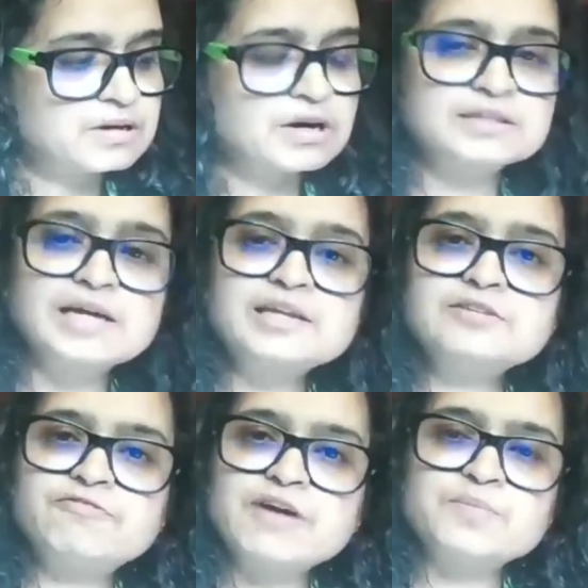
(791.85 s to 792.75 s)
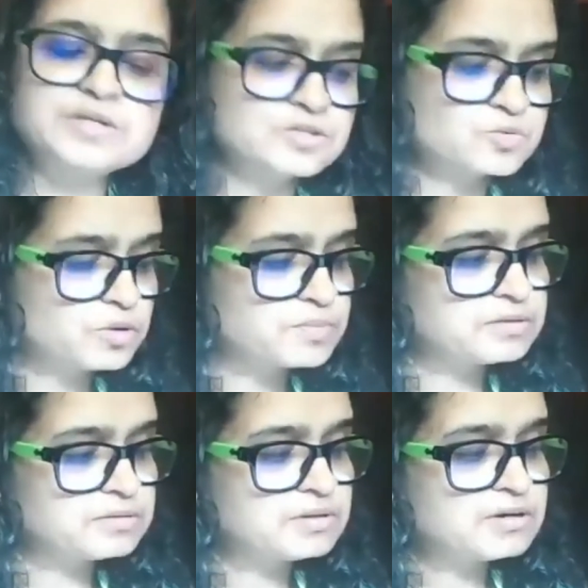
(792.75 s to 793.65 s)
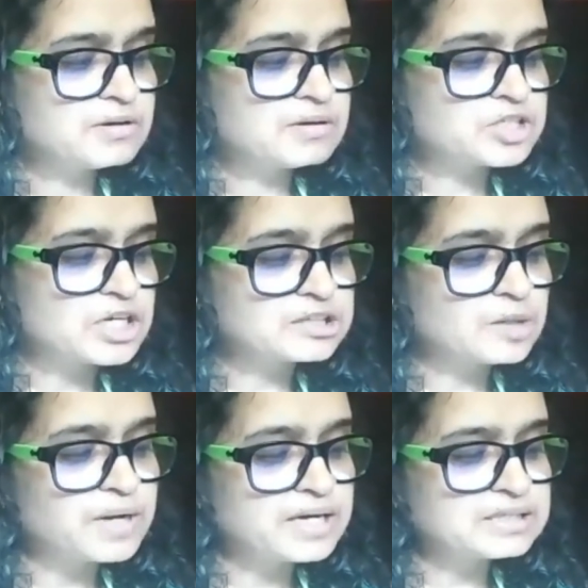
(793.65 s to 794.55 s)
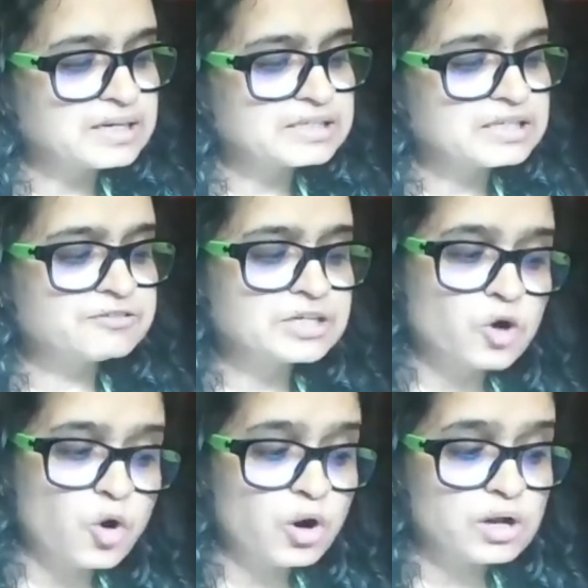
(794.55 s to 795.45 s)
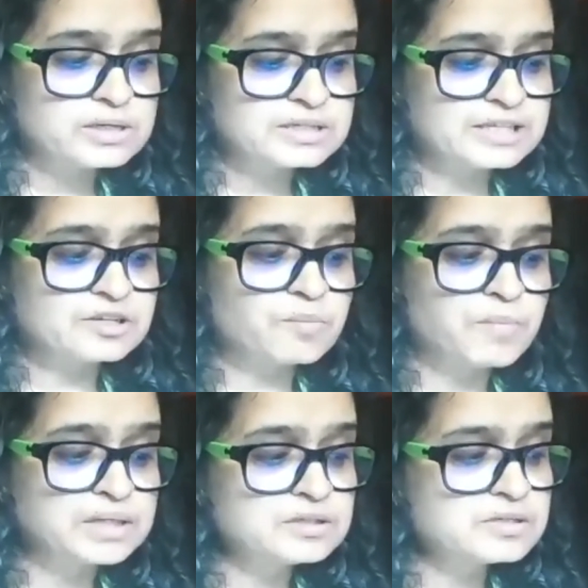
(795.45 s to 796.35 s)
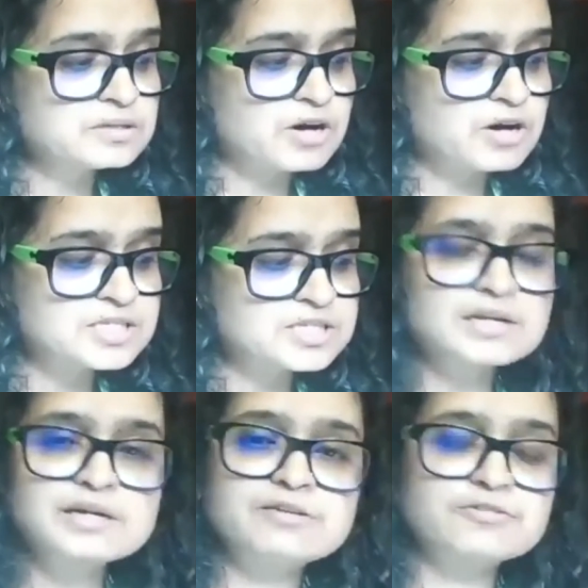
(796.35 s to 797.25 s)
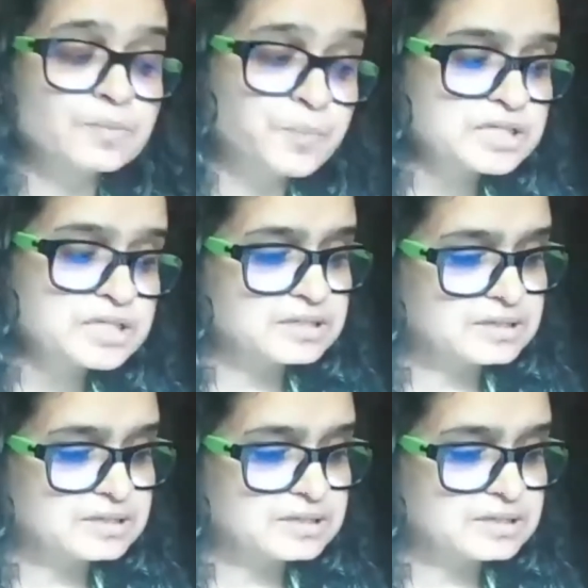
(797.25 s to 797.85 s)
A Dalit feminist woman, Shantabai Dani, recalled that her mother constantly repeated